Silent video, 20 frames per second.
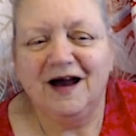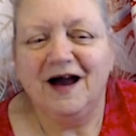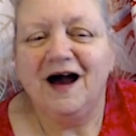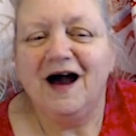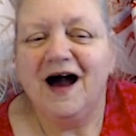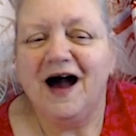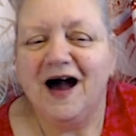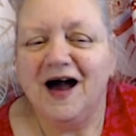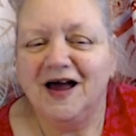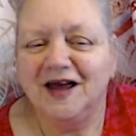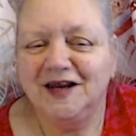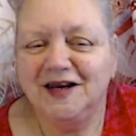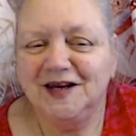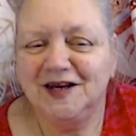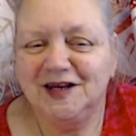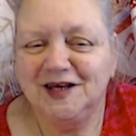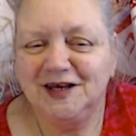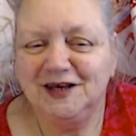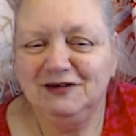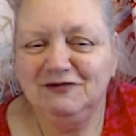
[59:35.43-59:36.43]
I
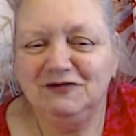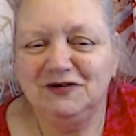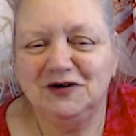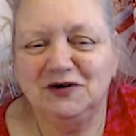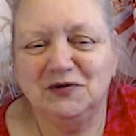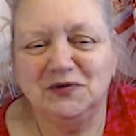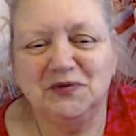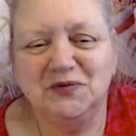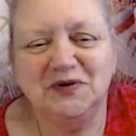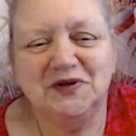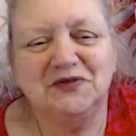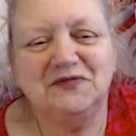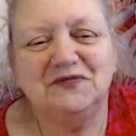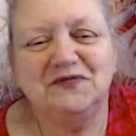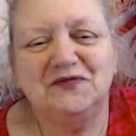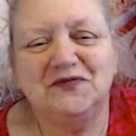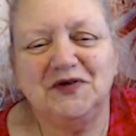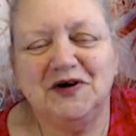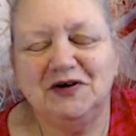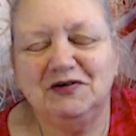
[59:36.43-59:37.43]
leave you with
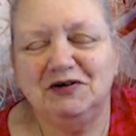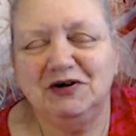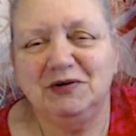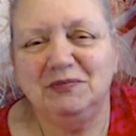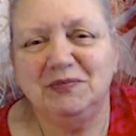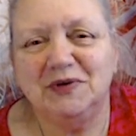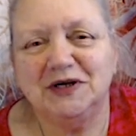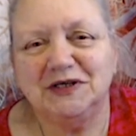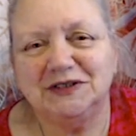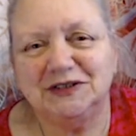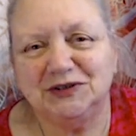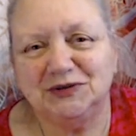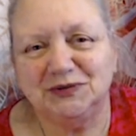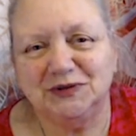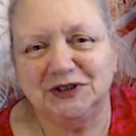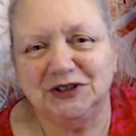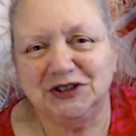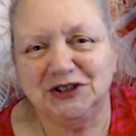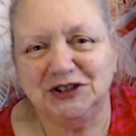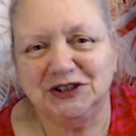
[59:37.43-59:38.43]
very best
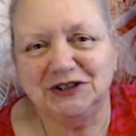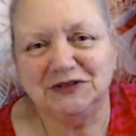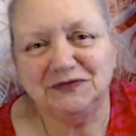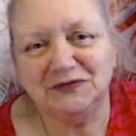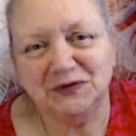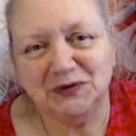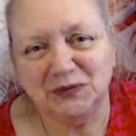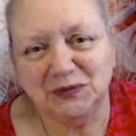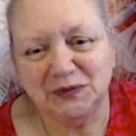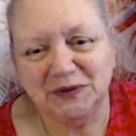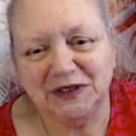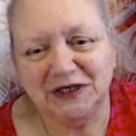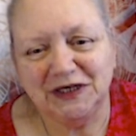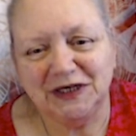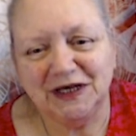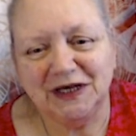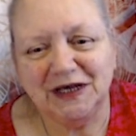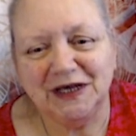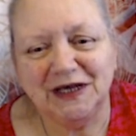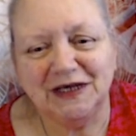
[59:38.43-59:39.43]
wishes for the week
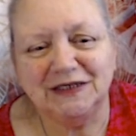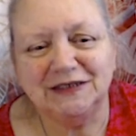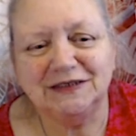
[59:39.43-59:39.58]
ahead.